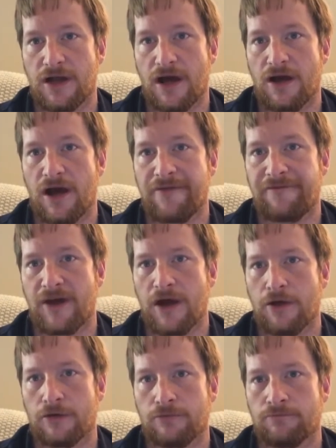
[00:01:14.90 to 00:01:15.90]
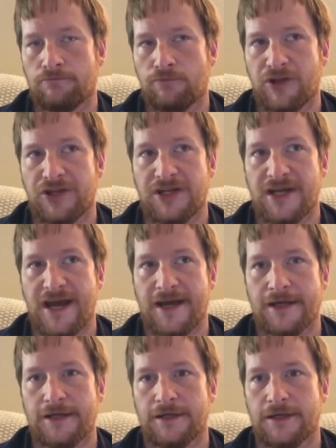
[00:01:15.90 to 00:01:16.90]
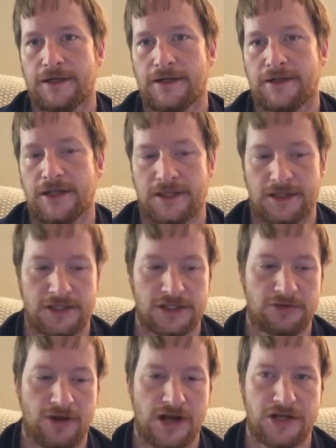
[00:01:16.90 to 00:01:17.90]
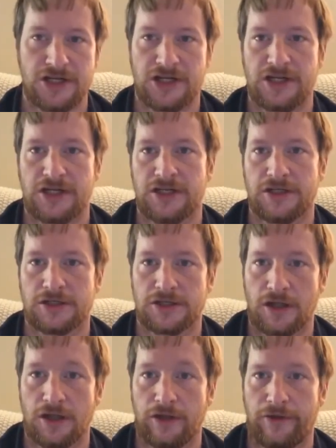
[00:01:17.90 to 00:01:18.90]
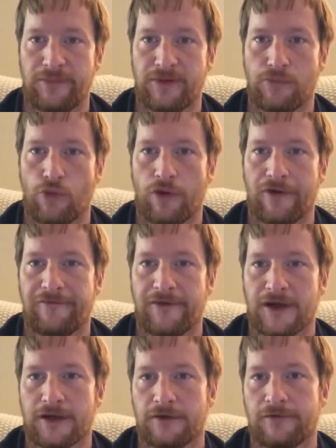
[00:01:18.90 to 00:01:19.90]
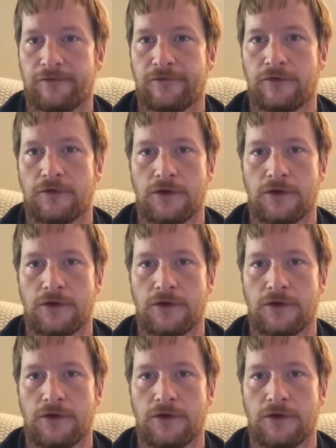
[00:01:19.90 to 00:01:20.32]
I found with data that this strategy is a little bit more effective.